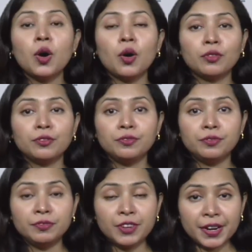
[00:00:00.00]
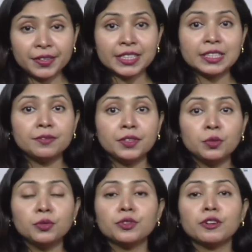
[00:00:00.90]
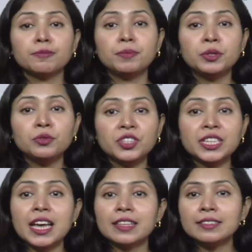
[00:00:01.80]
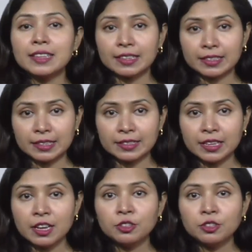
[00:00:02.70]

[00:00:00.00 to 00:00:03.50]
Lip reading: of various views of beauty and success.